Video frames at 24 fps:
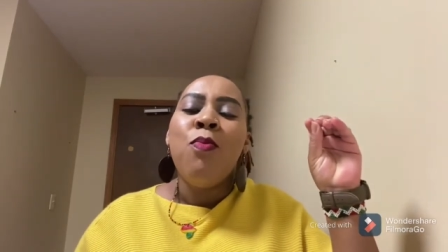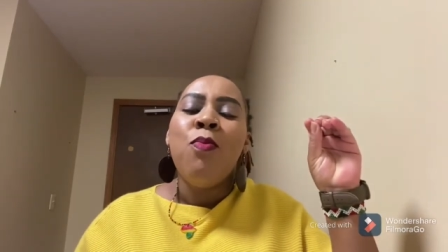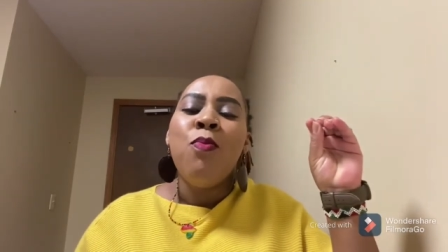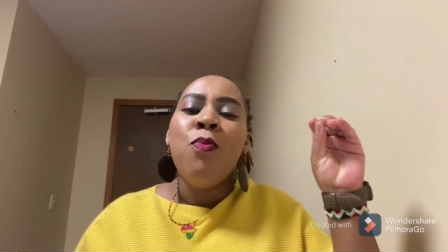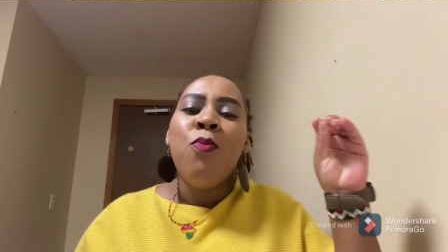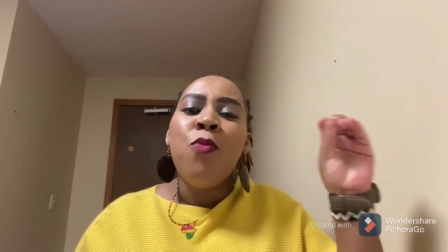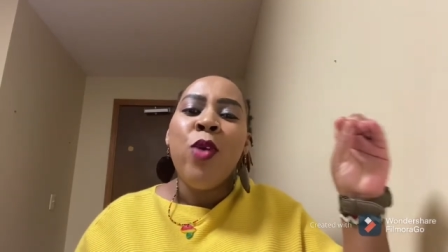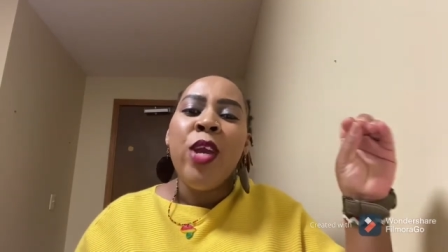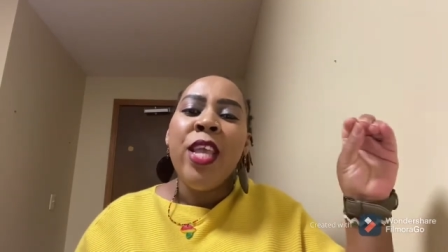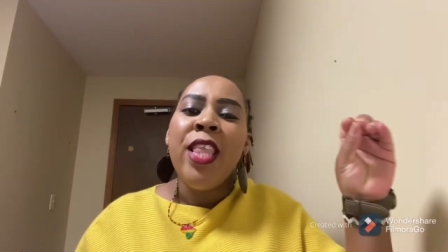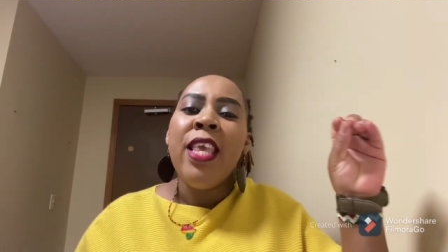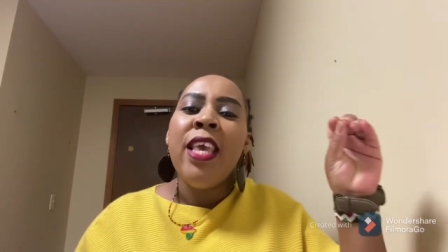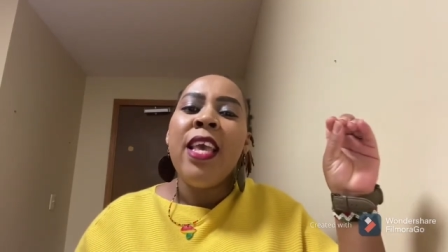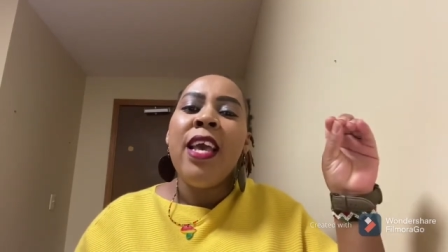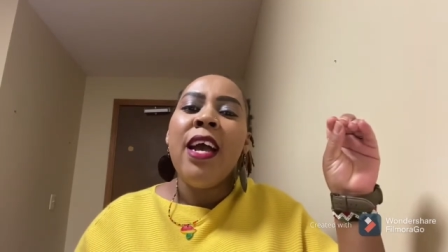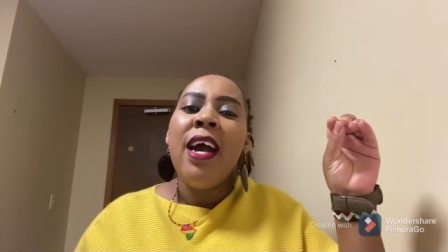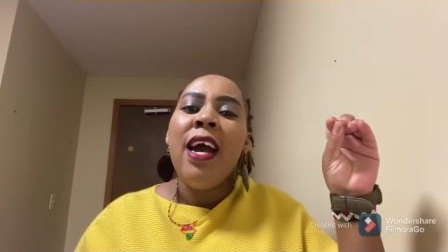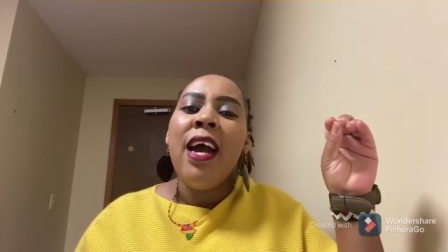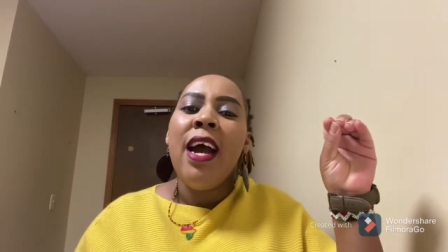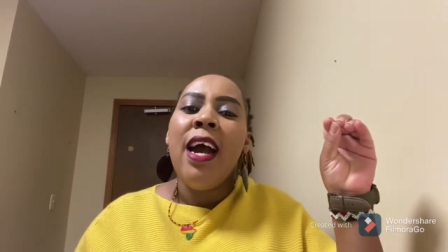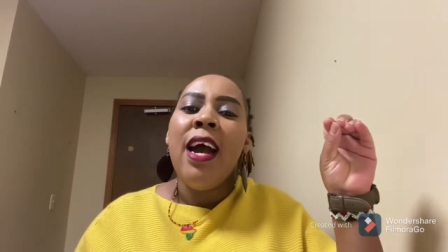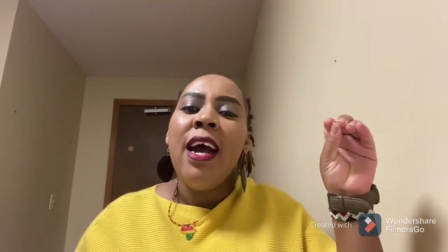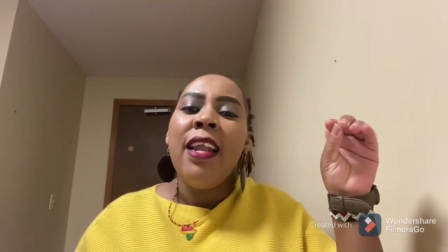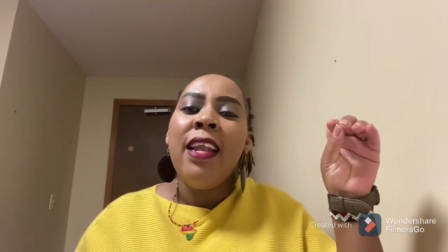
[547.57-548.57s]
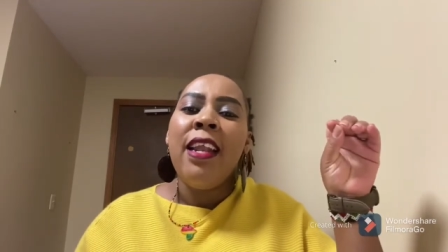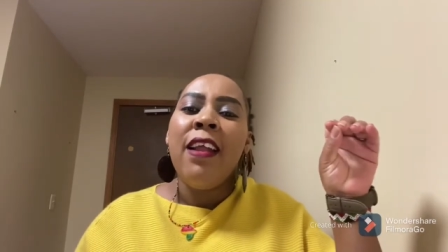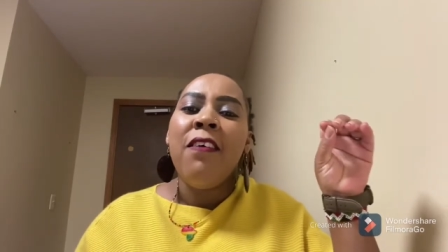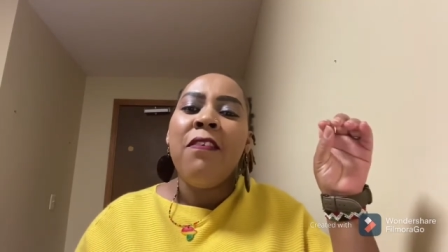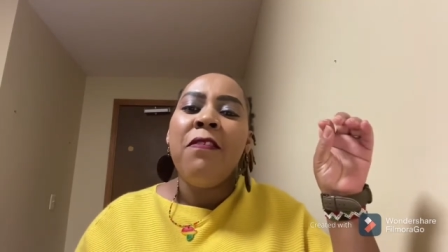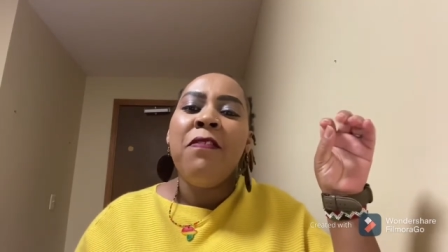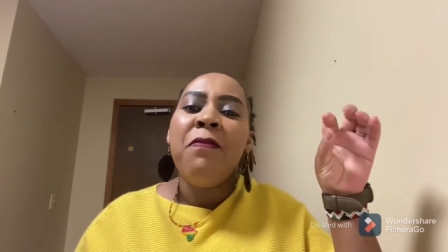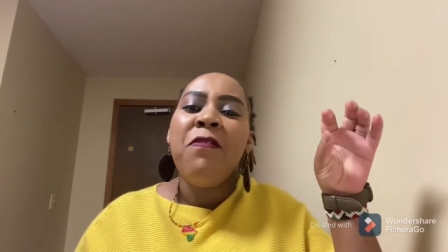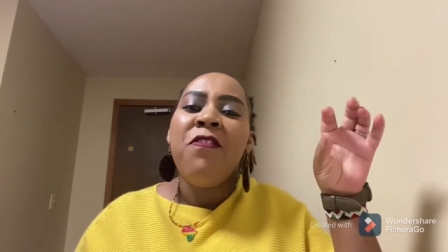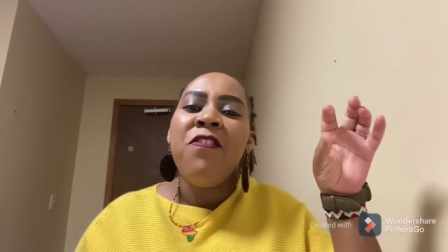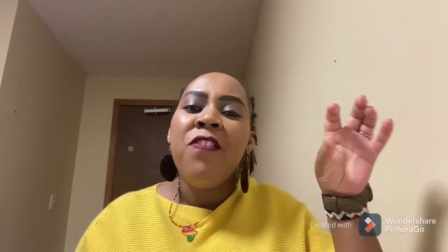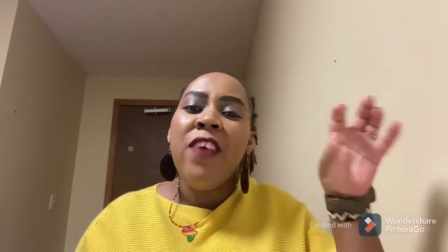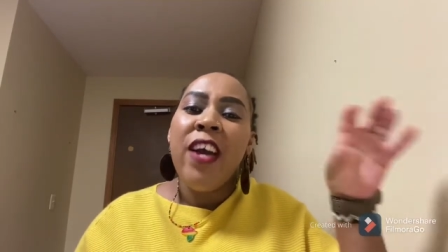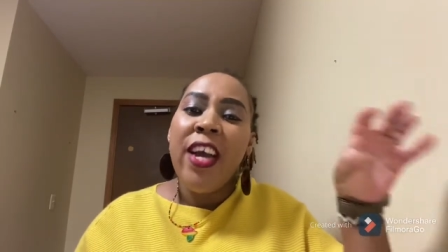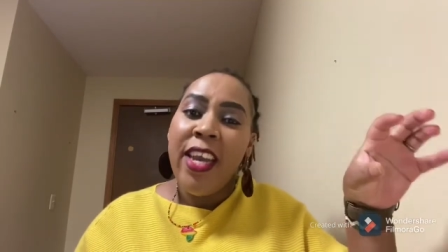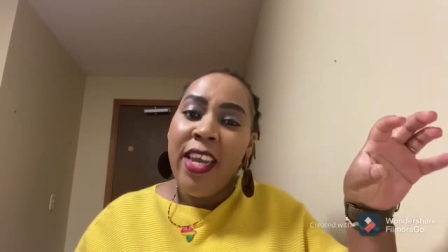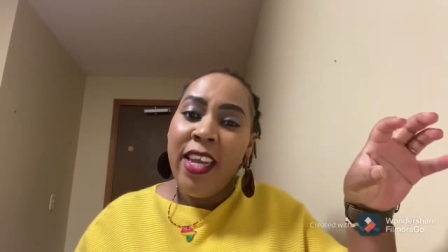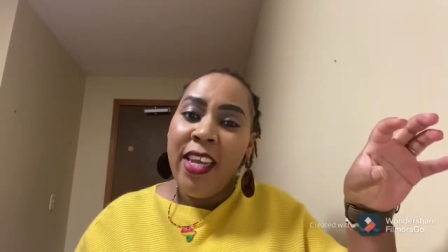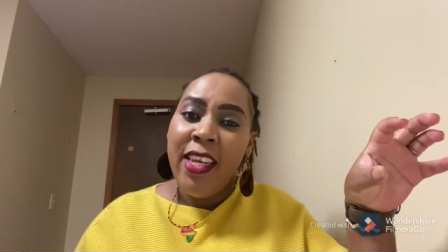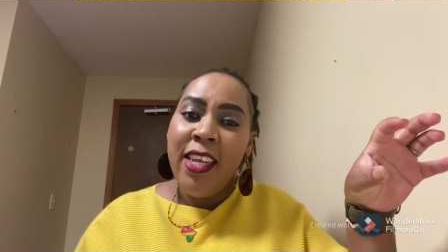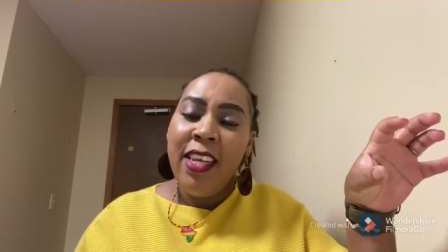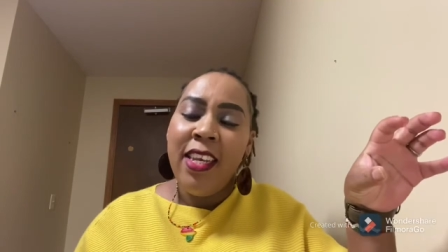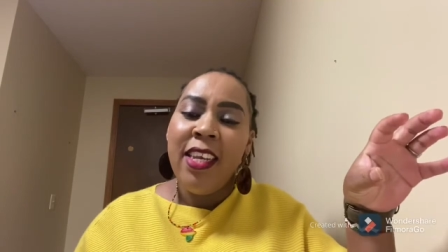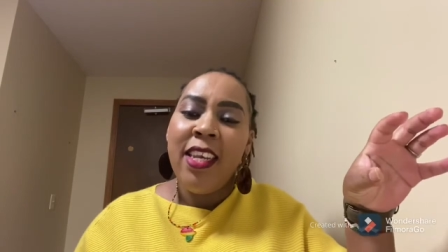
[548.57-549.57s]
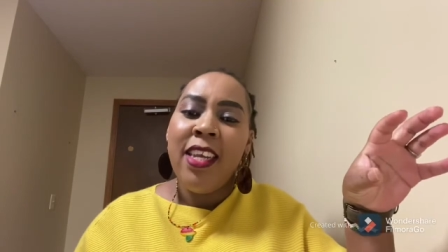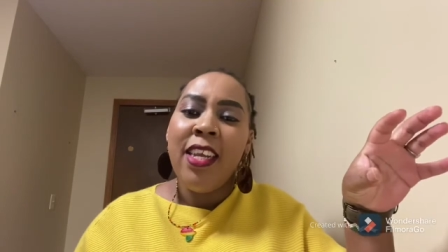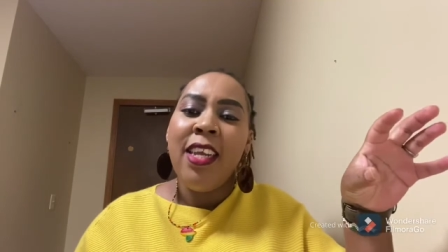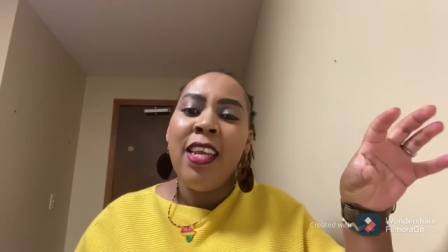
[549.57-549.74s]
when ana fight,